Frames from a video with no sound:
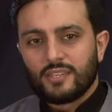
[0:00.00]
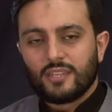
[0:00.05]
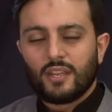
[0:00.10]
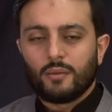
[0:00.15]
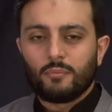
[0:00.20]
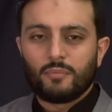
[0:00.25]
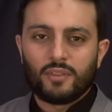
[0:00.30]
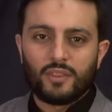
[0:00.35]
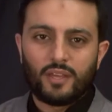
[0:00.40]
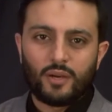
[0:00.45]
the
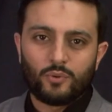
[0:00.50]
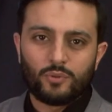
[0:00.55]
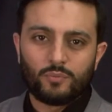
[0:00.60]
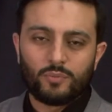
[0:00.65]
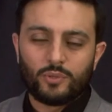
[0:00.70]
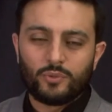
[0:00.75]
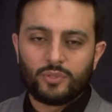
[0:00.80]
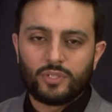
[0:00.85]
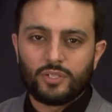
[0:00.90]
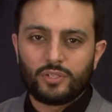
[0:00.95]
number that will
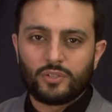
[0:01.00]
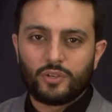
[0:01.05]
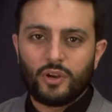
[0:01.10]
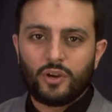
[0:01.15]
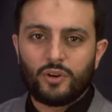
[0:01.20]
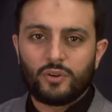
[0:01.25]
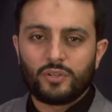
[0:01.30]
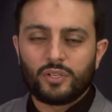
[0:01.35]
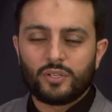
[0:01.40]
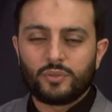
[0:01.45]
be
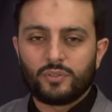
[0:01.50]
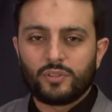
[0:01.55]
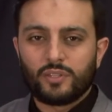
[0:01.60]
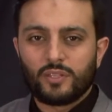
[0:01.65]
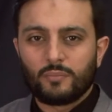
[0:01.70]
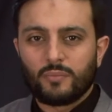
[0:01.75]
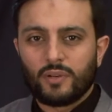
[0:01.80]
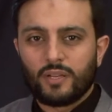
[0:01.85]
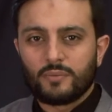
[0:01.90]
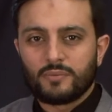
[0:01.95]
reoccurring
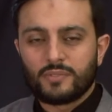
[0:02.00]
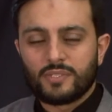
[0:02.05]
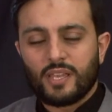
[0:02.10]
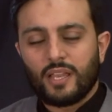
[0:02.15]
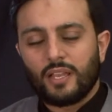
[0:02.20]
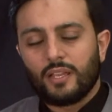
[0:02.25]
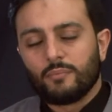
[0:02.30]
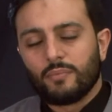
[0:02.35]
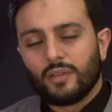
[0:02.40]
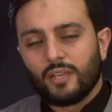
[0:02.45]
with Imam
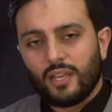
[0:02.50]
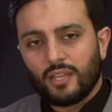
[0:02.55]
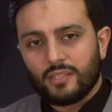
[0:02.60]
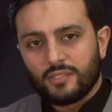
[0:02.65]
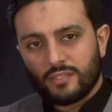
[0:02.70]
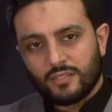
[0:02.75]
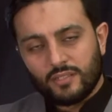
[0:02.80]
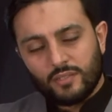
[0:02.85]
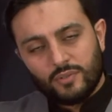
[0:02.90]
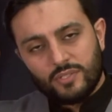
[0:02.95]
Sahib
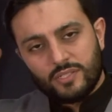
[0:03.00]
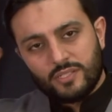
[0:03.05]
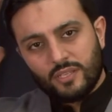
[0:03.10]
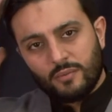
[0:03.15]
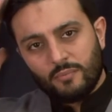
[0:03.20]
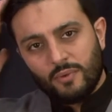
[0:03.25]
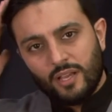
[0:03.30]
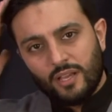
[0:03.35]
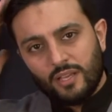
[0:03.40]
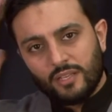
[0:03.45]
al-Asri wa
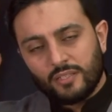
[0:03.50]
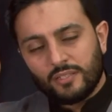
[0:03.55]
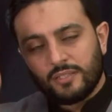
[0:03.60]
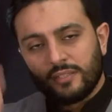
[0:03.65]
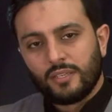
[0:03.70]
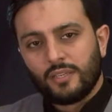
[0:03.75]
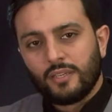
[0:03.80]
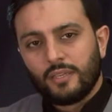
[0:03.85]
al-Zaman